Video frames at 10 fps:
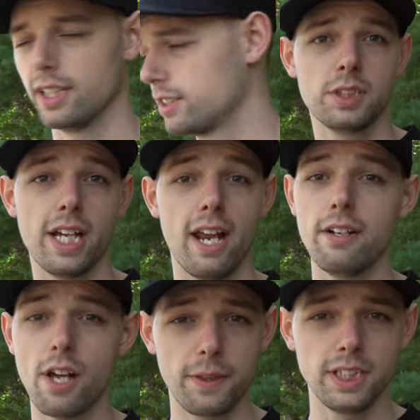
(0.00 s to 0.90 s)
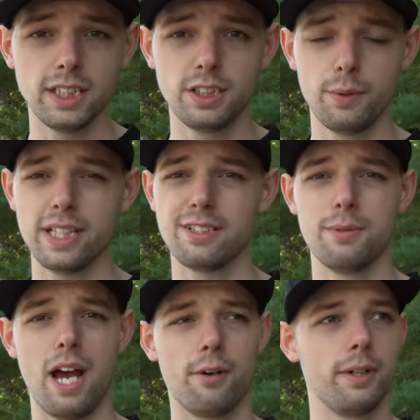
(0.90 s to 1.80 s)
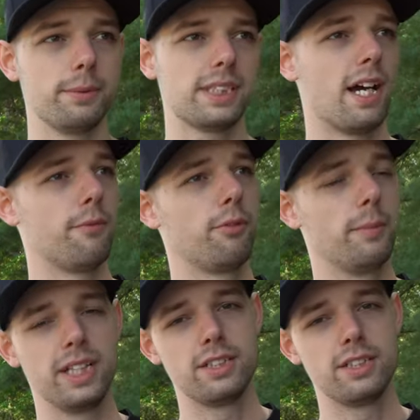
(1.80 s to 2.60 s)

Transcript: it. So yeah, I had nothing done to it. So now it was time for me